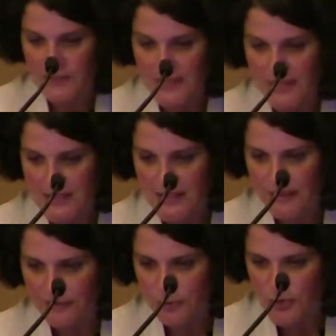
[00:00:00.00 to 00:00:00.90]
and it's in a
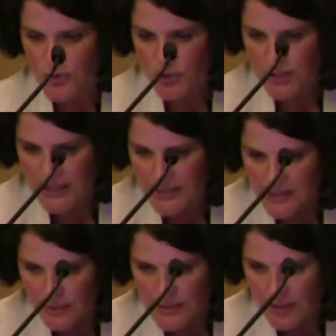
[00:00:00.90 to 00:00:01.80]
full screen,
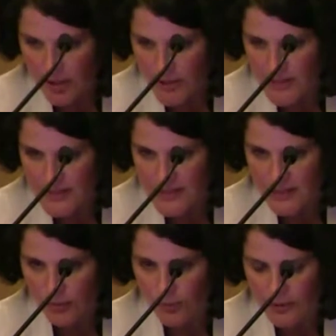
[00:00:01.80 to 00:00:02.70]
so it's hard to see
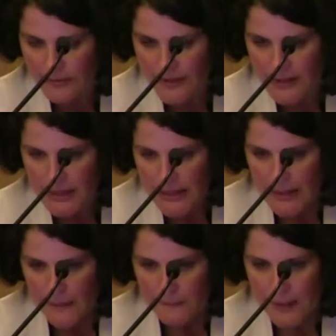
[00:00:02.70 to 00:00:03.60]
all of it.
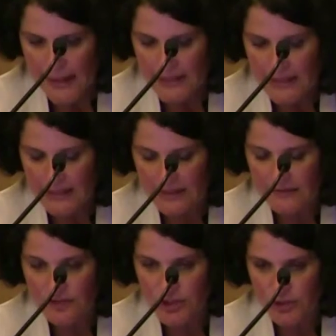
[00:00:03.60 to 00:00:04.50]
But it
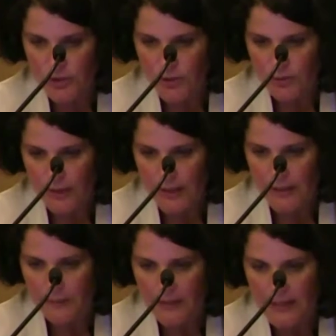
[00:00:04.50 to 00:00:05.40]
gives you,
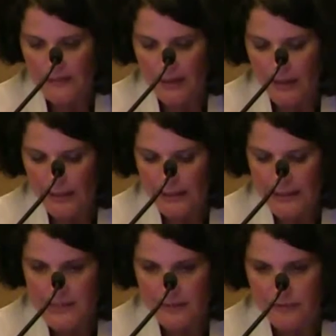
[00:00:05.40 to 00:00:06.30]
in the
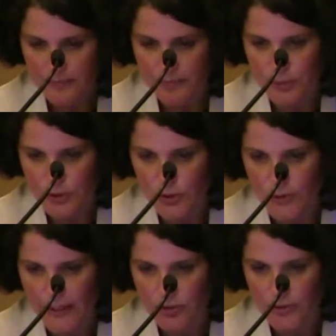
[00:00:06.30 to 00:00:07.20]
highlights of blue
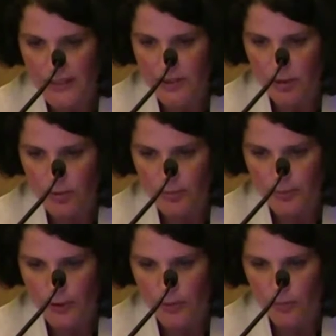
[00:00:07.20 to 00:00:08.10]
and green,
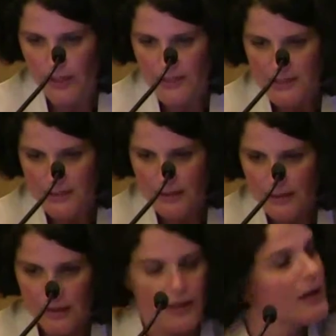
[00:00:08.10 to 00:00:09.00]
are what
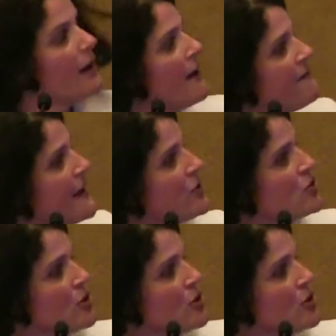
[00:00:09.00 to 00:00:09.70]
Offenders are